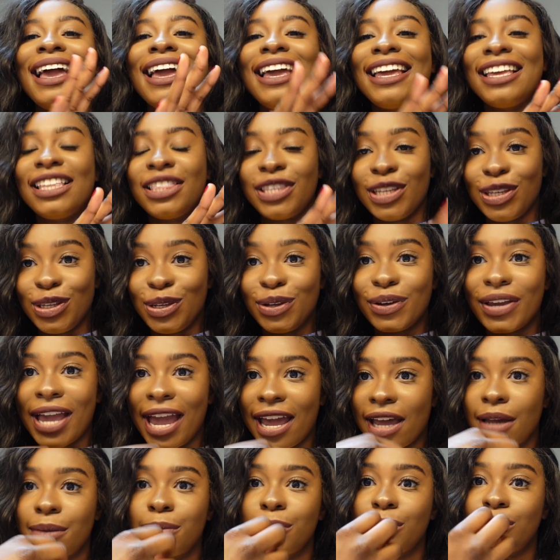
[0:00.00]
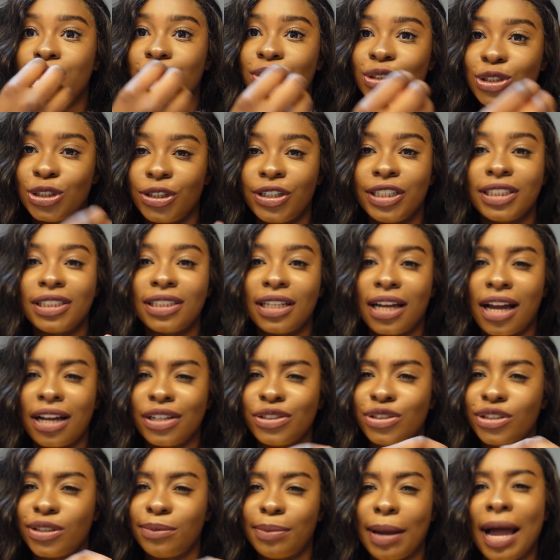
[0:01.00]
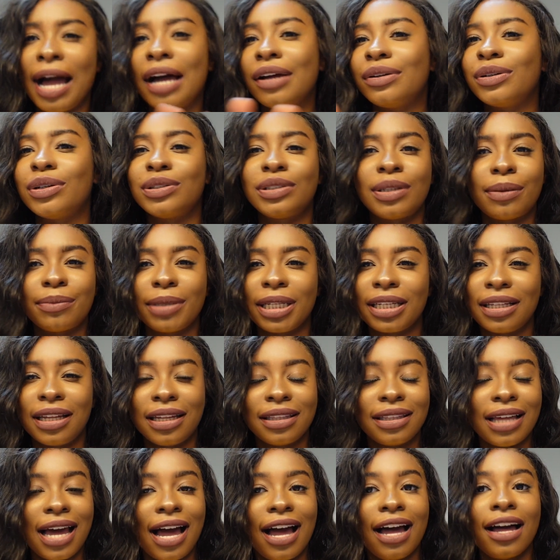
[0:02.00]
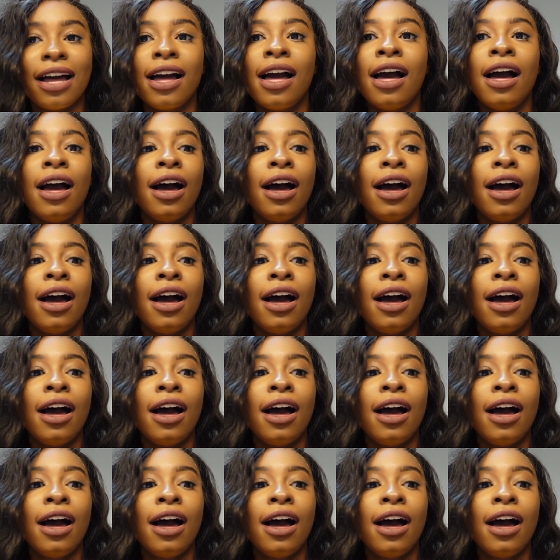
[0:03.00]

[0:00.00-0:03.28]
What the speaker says: In the UK, I'm sure it's £100 or something like that.